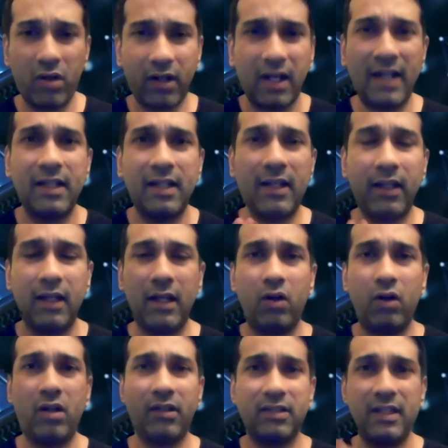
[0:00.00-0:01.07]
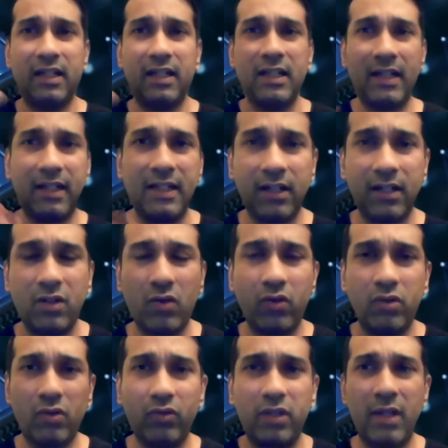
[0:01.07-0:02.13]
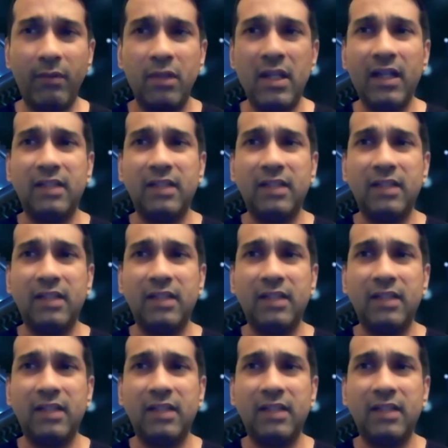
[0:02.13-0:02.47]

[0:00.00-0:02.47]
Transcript: or send a written note to them